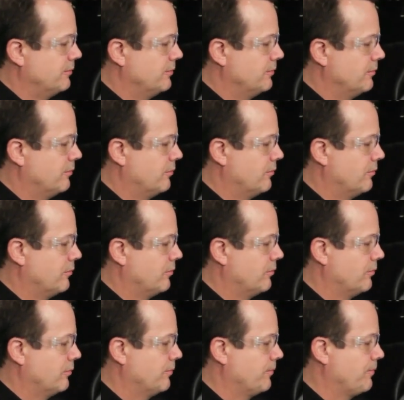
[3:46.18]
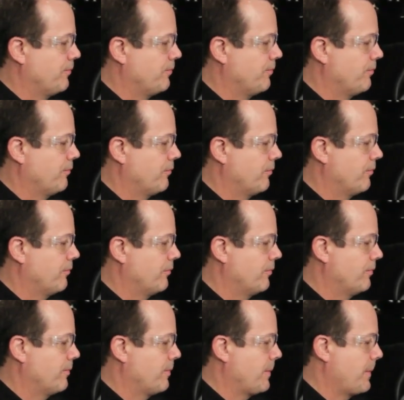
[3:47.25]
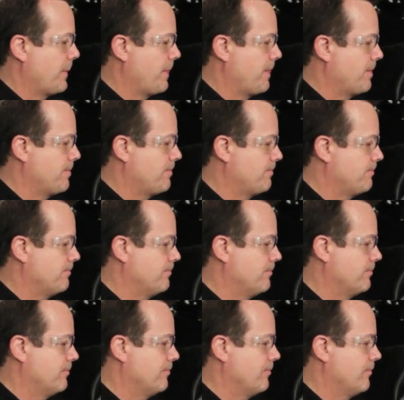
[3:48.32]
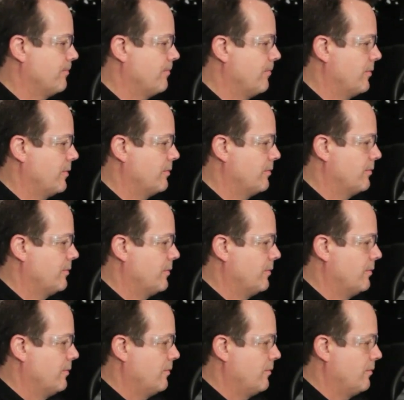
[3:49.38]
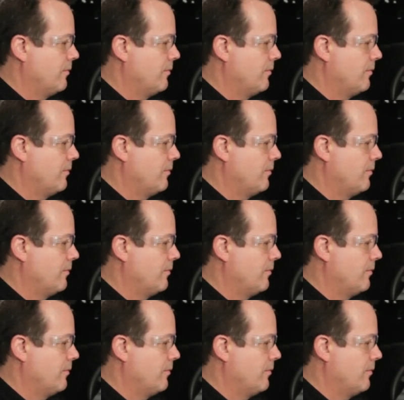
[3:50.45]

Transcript: (silence)